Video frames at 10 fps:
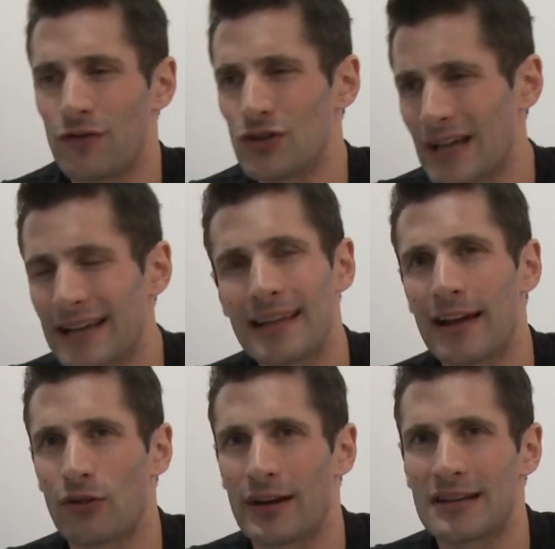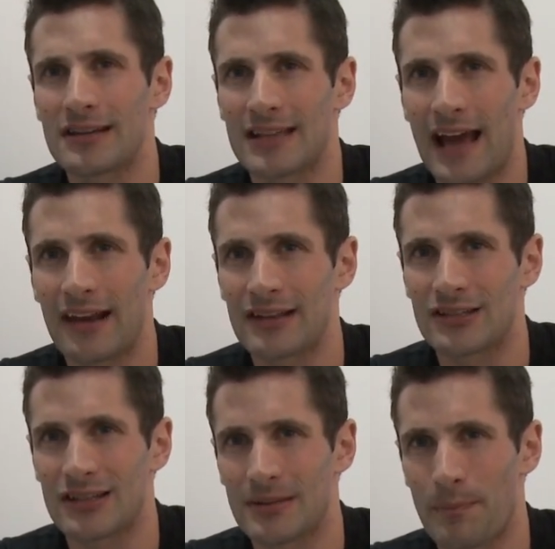If you take that grittiness out,
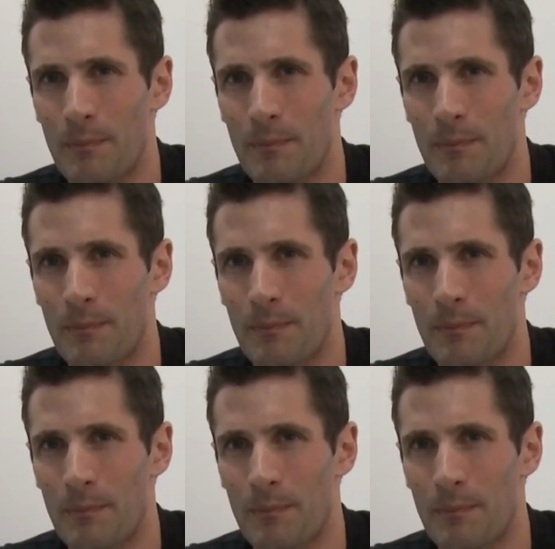it's just a